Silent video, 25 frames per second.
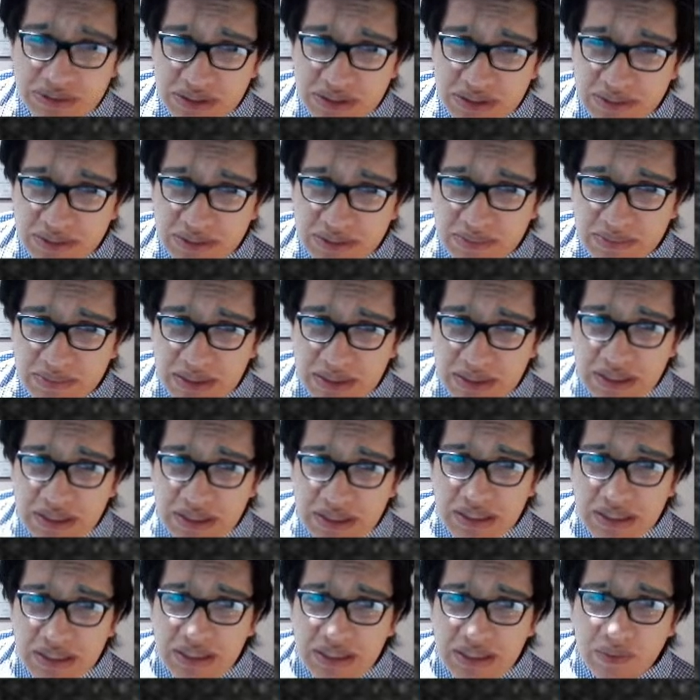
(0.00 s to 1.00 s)
to
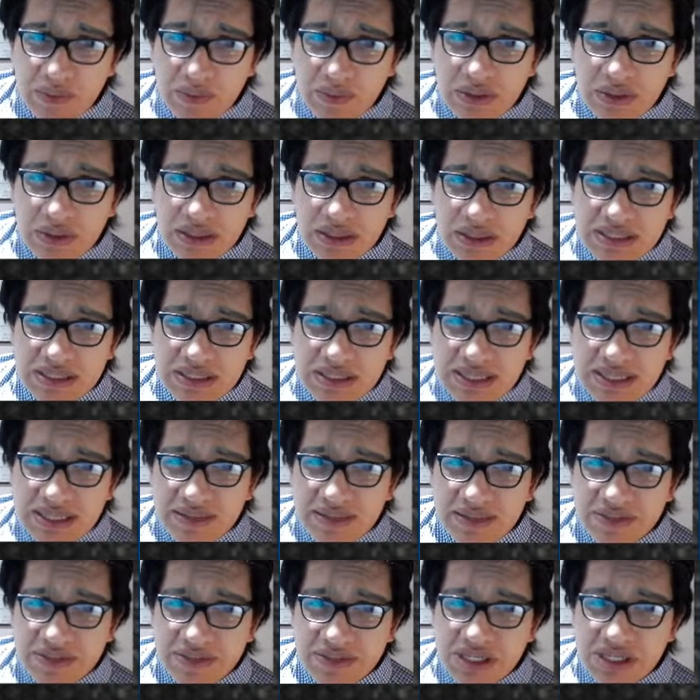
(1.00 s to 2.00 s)
them. With this
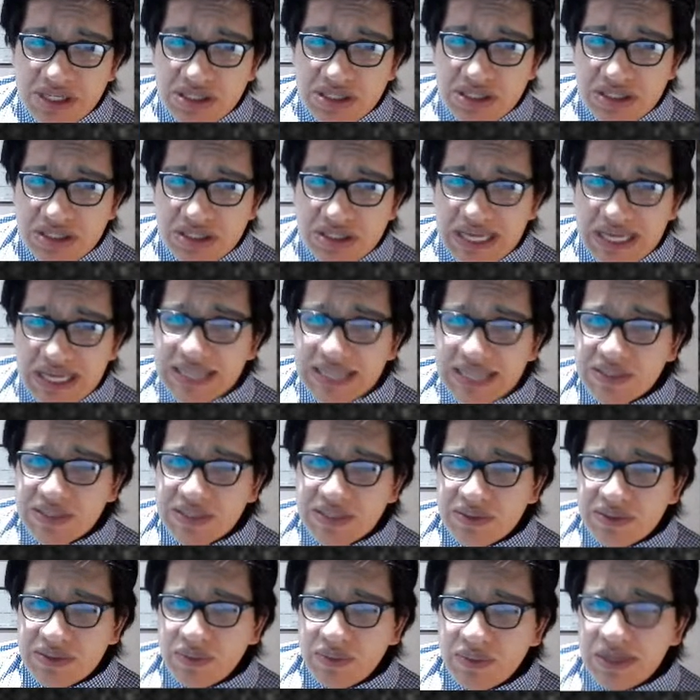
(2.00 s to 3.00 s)
declaration, Jackson
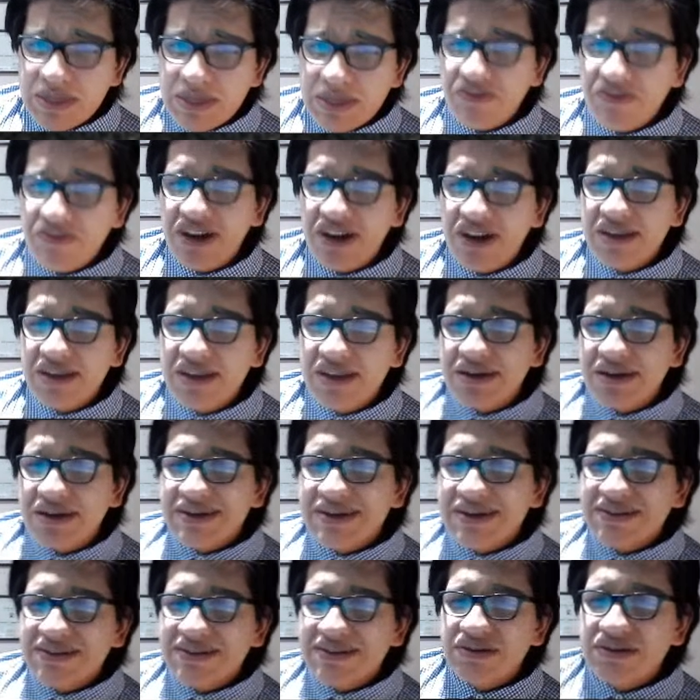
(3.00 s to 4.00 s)
redefined the
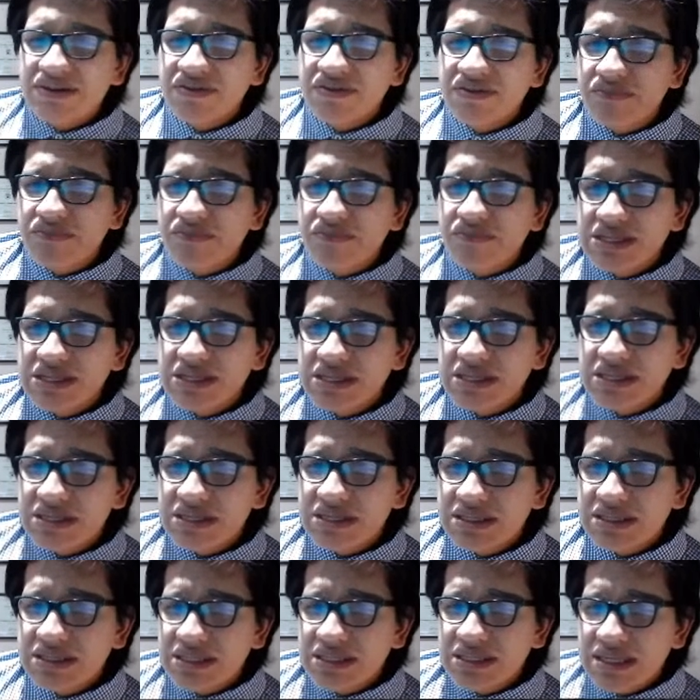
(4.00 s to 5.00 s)
character of the
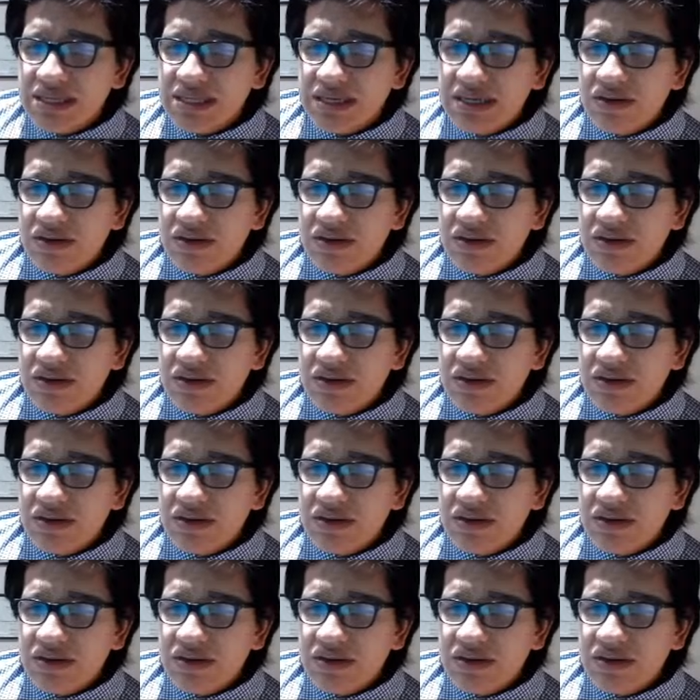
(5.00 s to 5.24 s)
president's